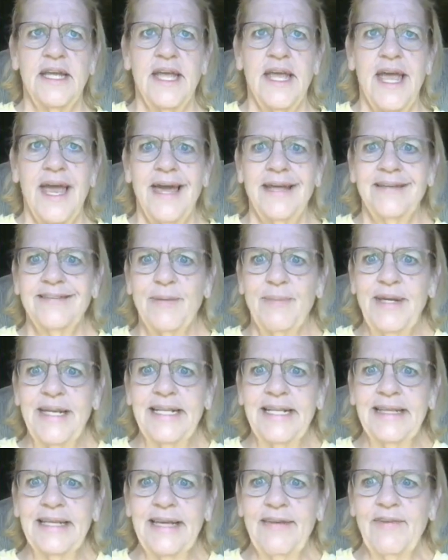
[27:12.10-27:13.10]
And I said, we
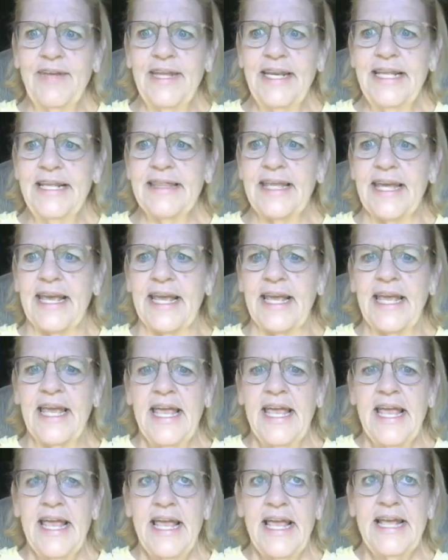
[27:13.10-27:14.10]
didn't leave anything.
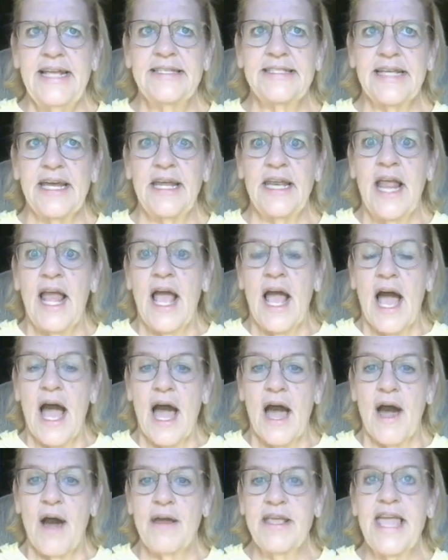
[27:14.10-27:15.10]
He said,
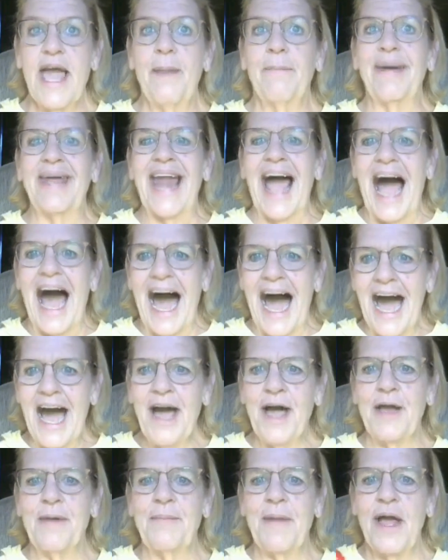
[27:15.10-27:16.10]
yeah, but
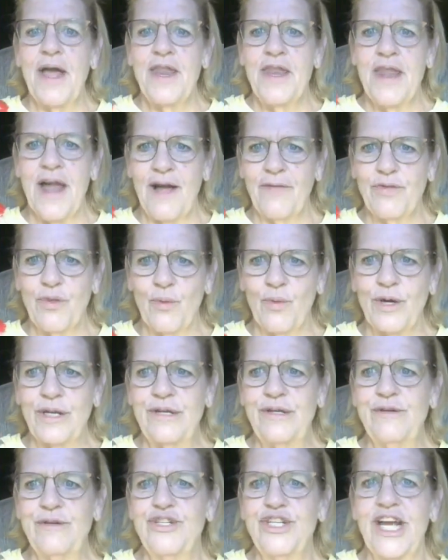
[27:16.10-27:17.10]
I'm not the one
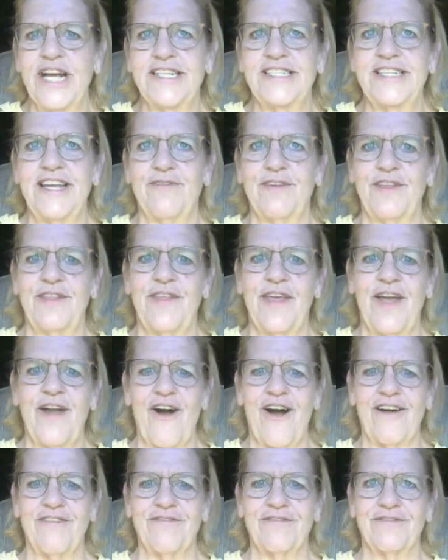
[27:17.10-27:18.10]
who checked everything
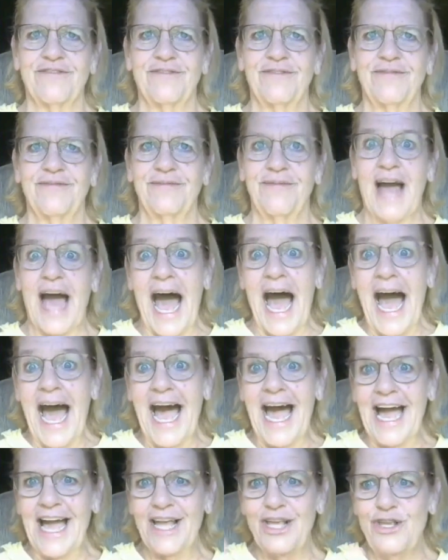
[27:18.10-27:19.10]
off.
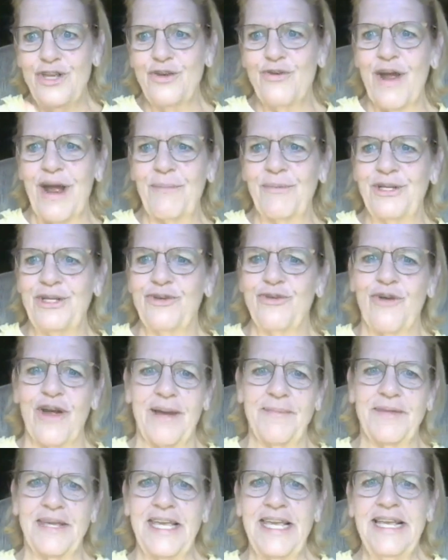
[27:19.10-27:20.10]
When you grabbed
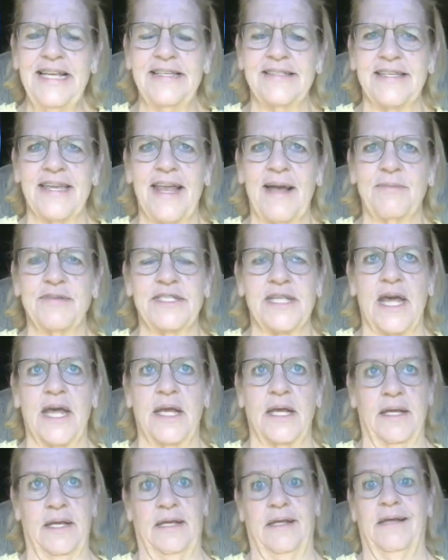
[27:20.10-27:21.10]
the keys, and I was like,
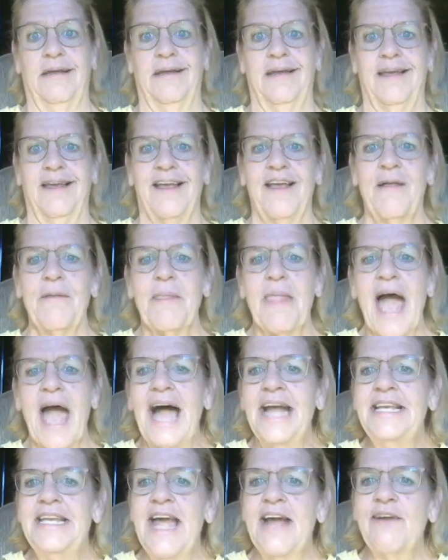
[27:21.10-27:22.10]
I
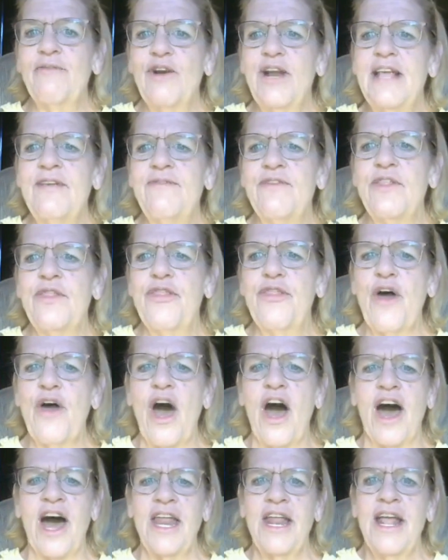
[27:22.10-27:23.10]
never even
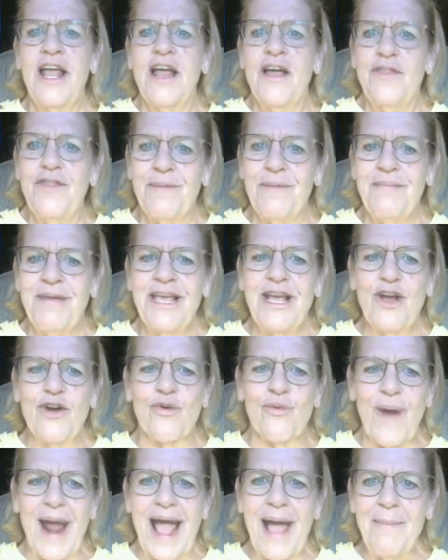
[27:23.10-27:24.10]
thought that me
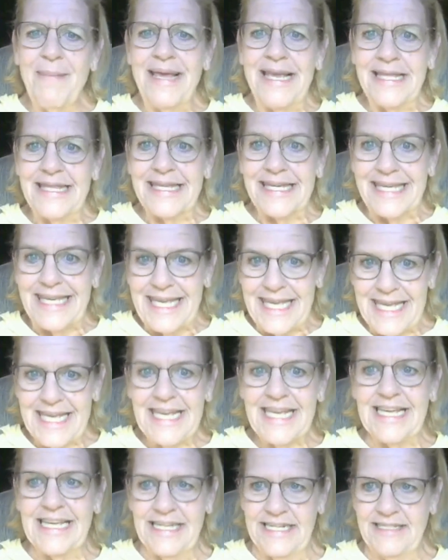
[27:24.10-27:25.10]
grabbing the
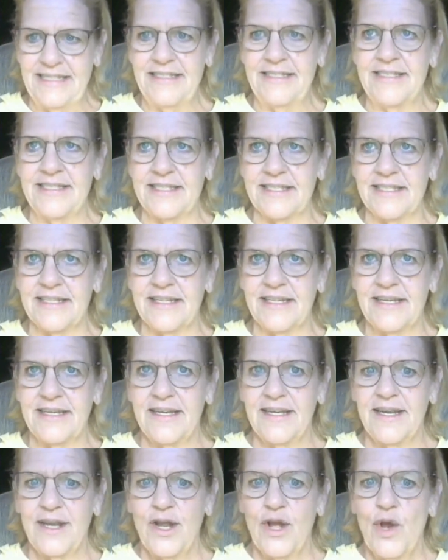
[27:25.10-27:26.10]
keys
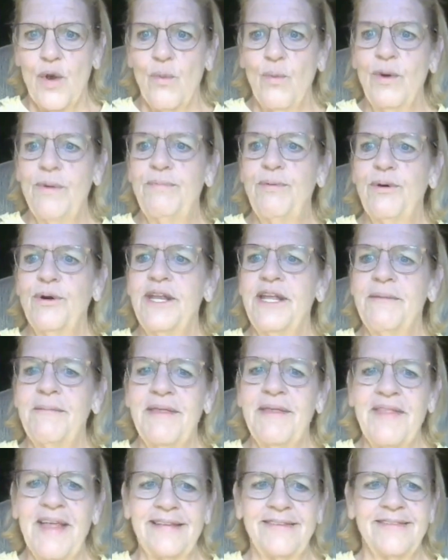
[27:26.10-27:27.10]
would put him in
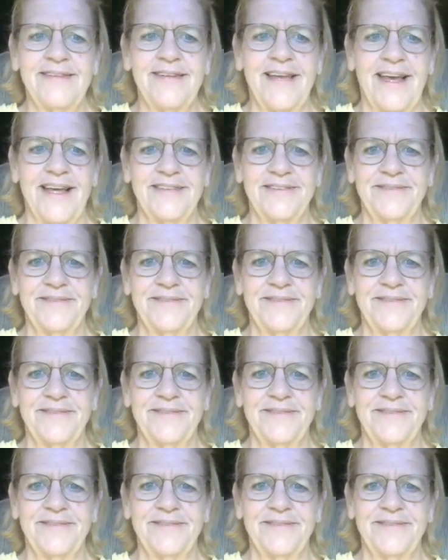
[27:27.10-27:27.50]
that set.